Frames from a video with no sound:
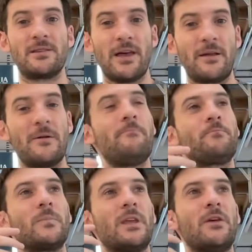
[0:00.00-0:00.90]
Like,
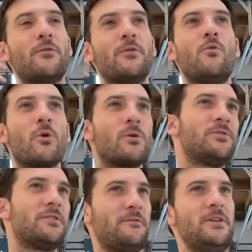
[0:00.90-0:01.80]
for the world
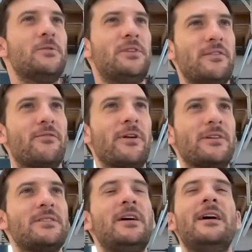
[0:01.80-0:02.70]
to feel
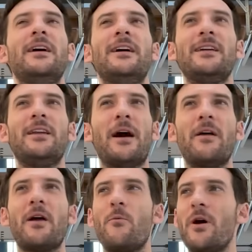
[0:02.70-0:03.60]
different,
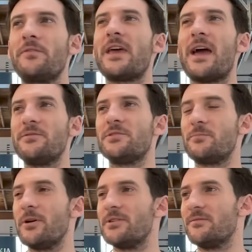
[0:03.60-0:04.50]
I want to have this
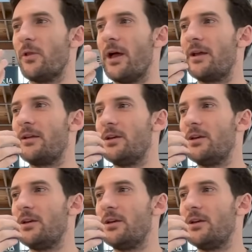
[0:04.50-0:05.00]
experience of like,